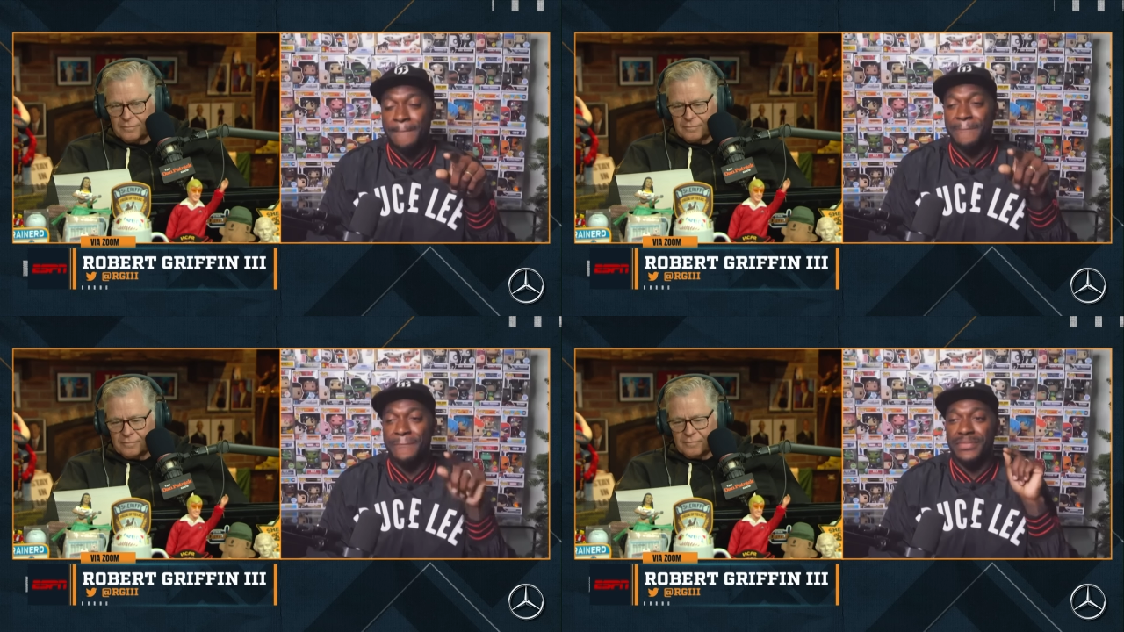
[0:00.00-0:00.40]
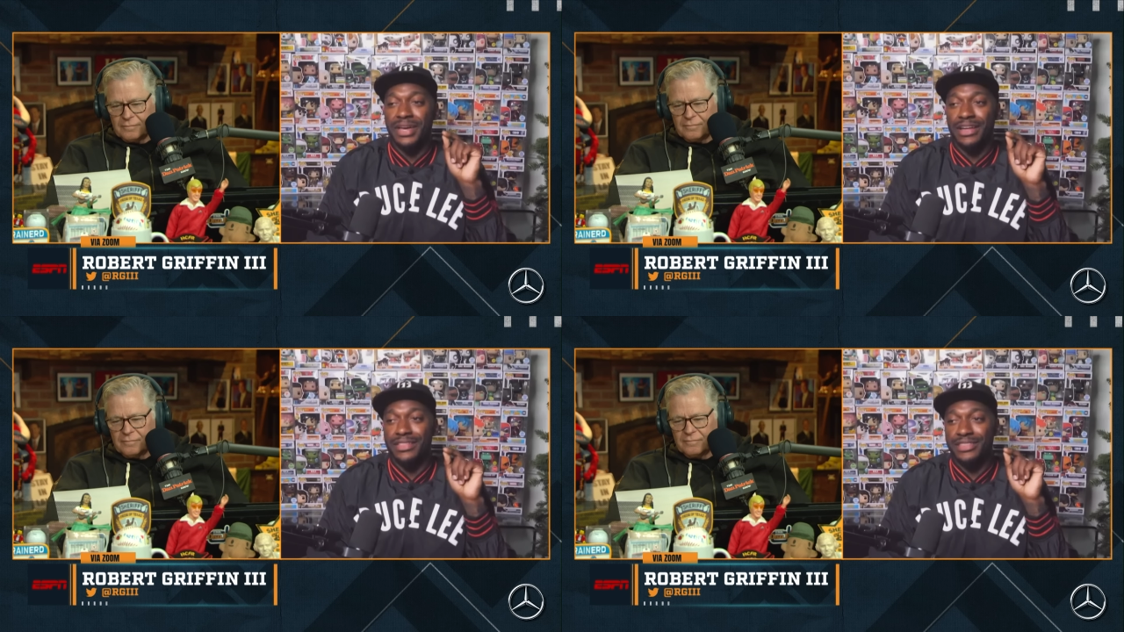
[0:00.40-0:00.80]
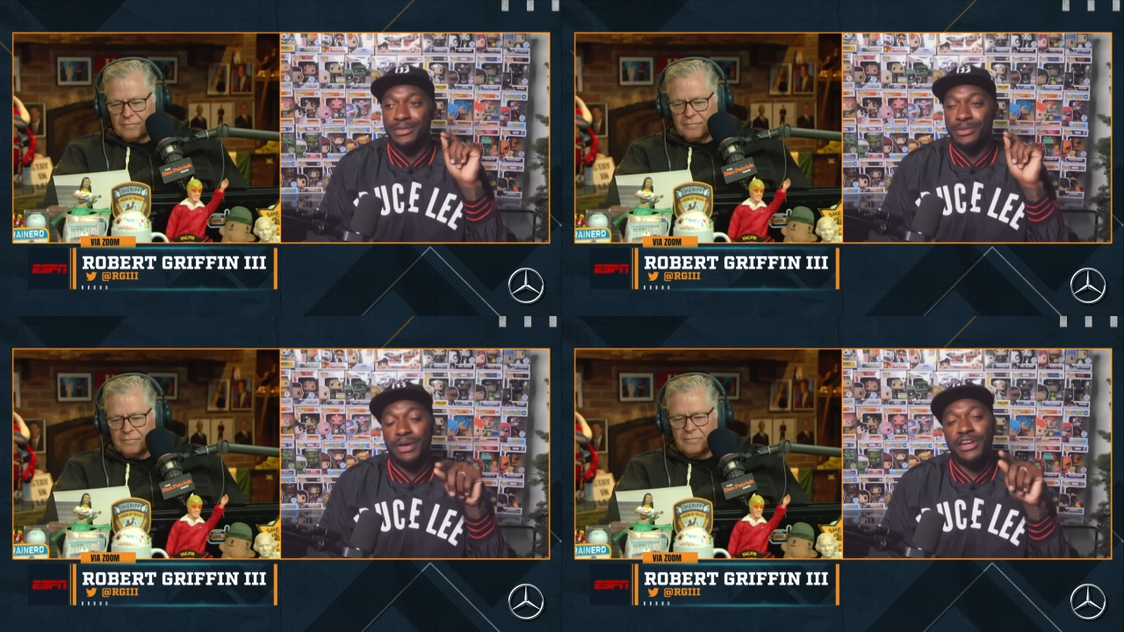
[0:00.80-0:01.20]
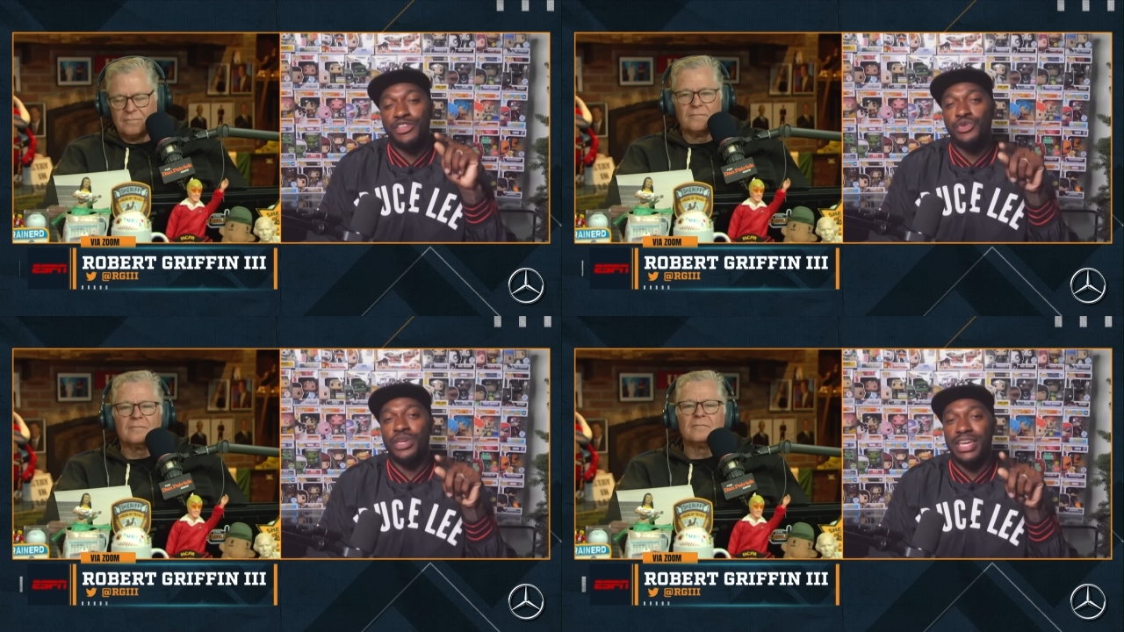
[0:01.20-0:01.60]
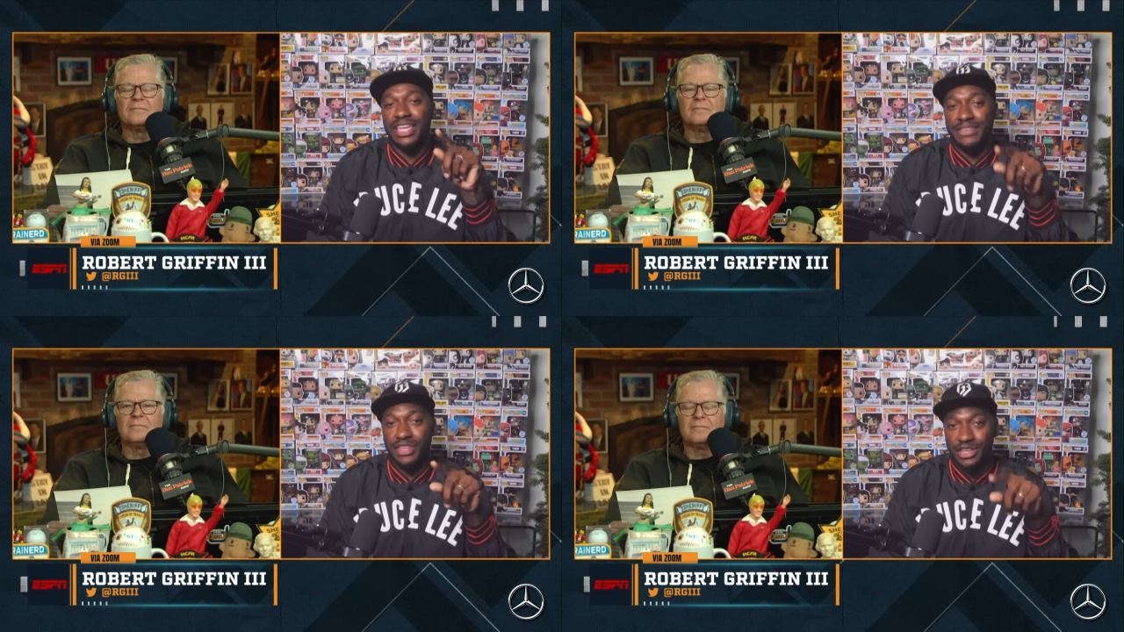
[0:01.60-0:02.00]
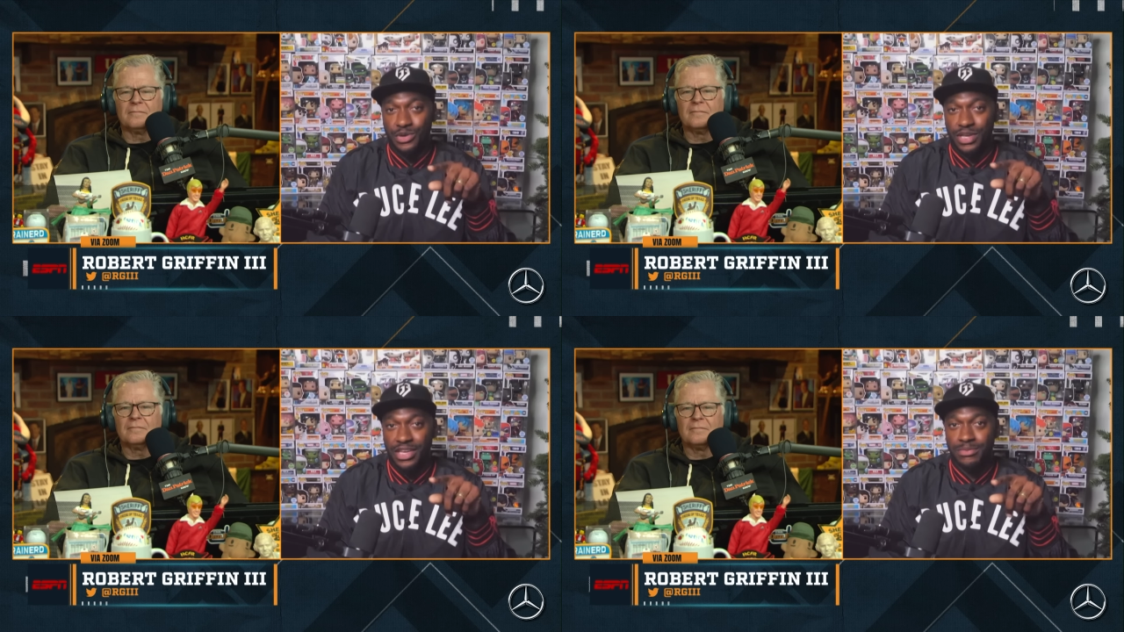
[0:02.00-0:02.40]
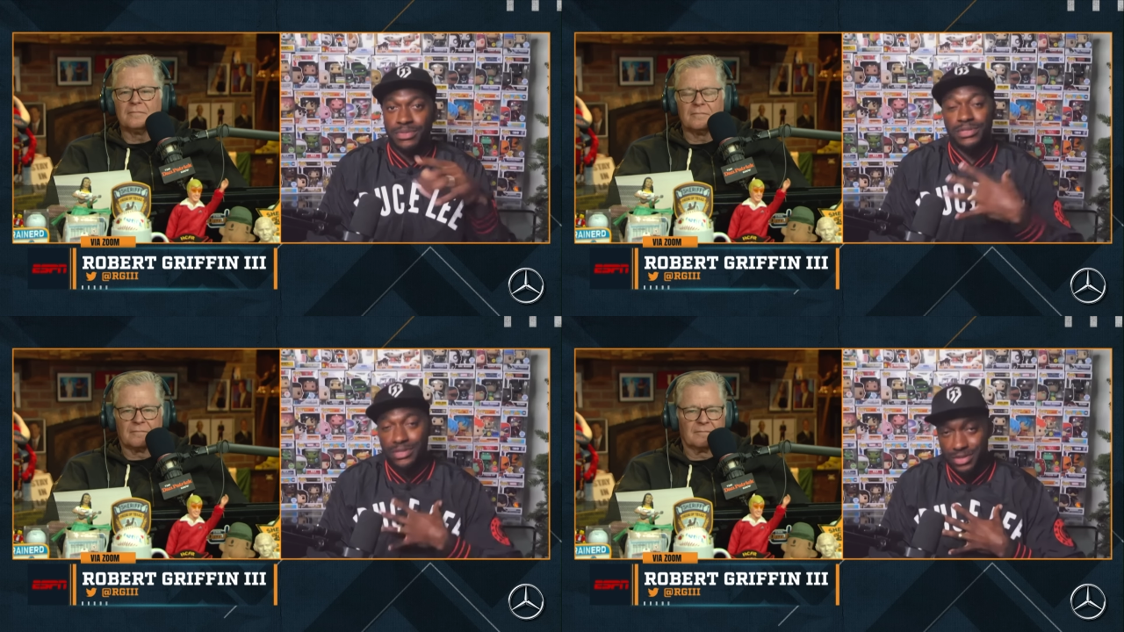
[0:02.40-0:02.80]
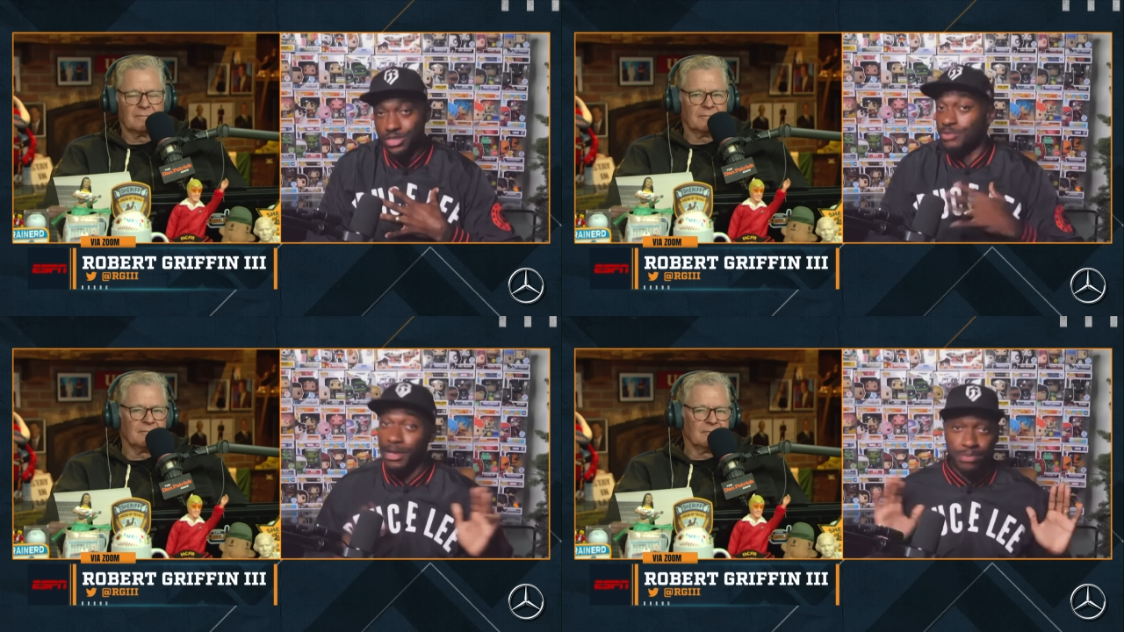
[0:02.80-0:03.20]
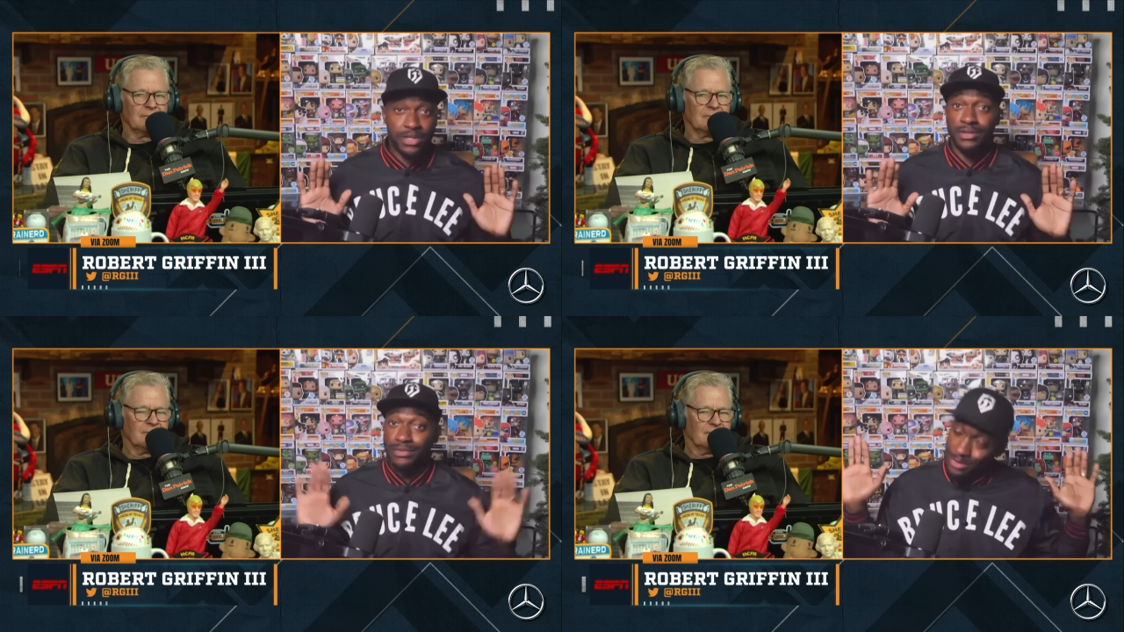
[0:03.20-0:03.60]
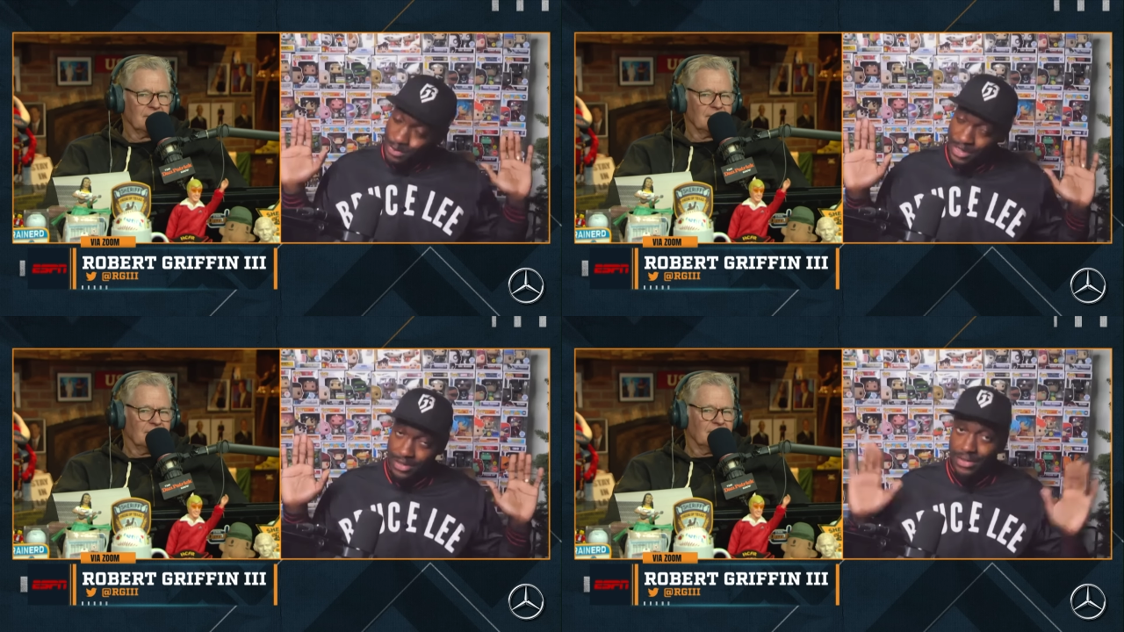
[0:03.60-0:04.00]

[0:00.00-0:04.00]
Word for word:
Speaker 1: uh, the the better you get at video games, just my opinion speaking,